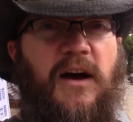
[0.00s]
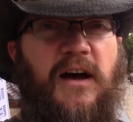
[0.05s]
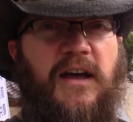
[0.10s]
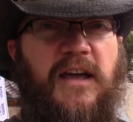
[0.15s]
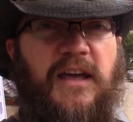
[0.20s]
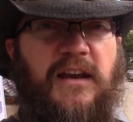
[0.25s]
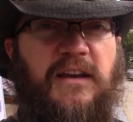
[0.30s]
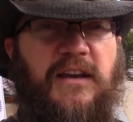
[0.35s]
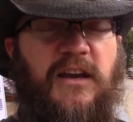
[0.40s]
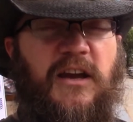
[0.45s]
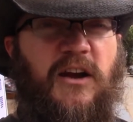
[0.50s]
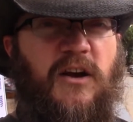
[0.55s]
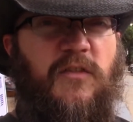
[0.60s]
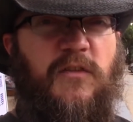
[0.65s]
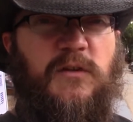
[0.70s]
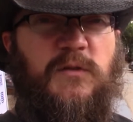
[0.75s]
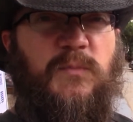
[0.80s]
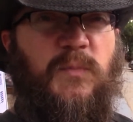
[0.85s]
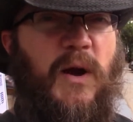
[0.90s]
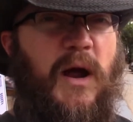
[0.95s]
in here.
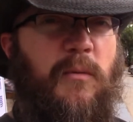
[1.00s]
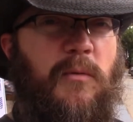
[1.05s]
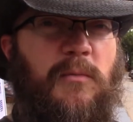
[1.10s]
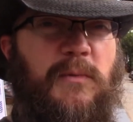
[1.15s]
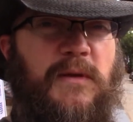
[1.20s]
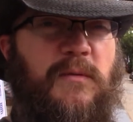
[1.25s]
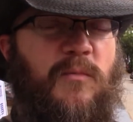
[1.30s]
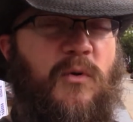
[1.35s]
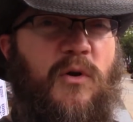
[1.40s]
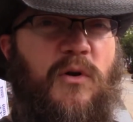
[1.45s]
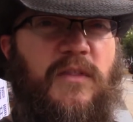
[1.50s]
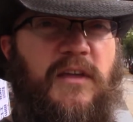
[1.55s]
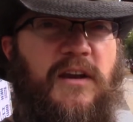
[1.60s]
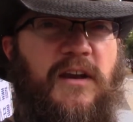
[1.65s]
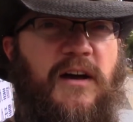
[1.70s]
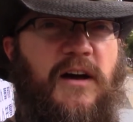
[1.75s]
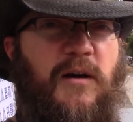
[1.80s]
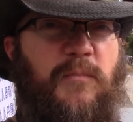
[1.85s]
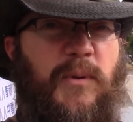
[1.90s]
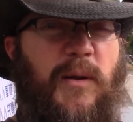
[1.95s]
There's probably more than
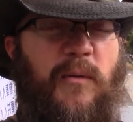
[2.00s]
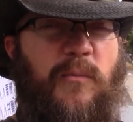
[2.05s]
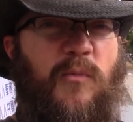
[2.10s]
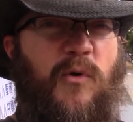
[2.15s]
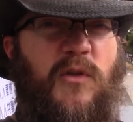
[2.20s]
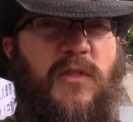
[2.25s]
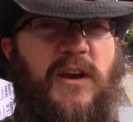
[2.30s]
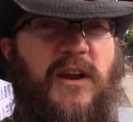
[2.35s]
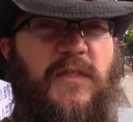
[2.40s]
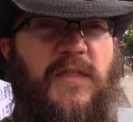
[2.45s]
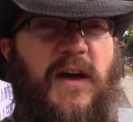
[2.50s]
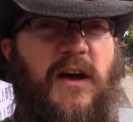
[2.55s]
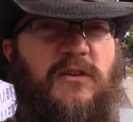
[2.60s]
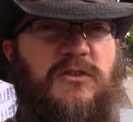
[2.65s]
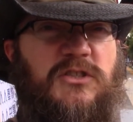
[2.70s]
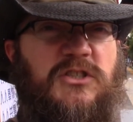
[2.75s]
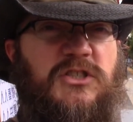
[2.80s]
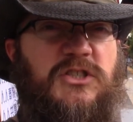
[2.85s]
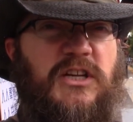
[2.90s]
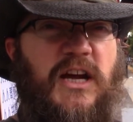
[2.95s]

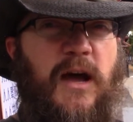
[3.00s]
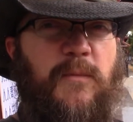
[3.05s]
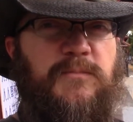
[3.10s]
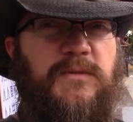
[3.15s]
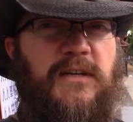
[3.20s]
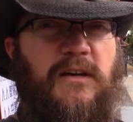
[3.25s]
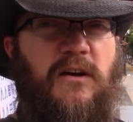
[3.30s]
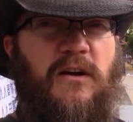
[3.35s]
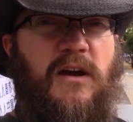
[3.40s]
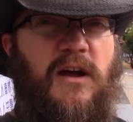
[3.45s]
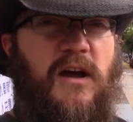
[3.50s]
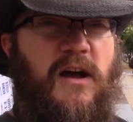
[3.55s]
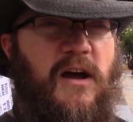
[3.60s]
1,000 shops here.